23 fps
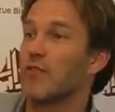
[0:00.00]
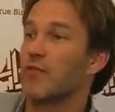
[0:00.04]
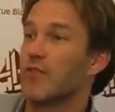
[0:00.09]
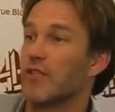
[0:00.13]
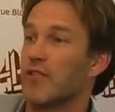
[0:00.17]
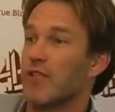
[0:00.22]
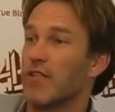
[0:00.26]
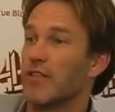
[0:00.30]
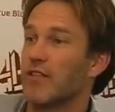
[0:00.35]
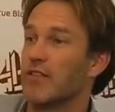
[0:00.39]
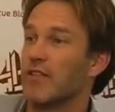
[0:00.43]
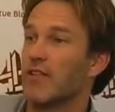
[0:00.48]
or
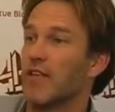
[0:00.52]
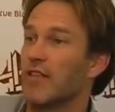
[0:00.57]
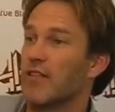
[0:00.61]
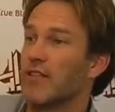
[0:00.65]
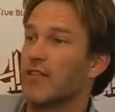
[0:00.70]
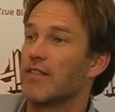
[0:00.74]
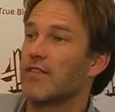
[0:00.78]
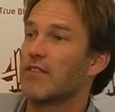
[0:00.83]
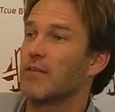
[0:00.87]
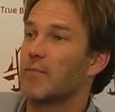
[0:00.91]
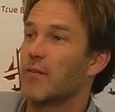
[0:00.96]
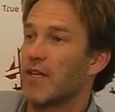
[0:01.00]
is
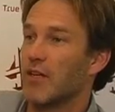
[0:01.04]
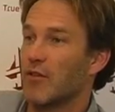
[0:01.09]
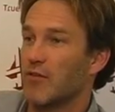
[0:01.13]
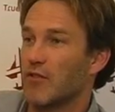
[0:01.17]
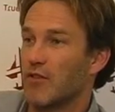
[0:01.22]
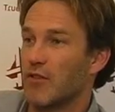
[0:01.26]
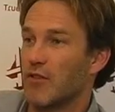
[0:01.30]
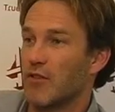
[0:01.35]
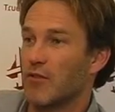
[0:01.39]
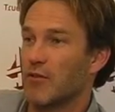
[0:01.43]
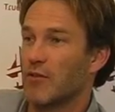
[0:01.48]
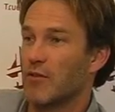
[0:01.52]
it somebody else
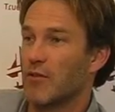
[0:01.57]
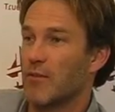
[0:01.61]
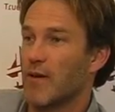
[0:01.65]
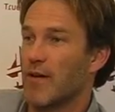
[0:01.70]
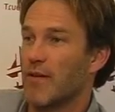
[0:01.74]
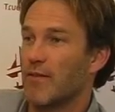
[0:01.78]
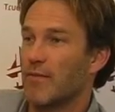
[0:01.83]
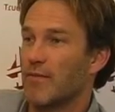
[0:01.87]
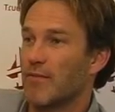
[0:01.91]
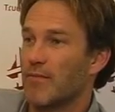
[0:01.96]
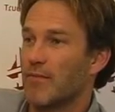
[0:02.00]
that you're talking about?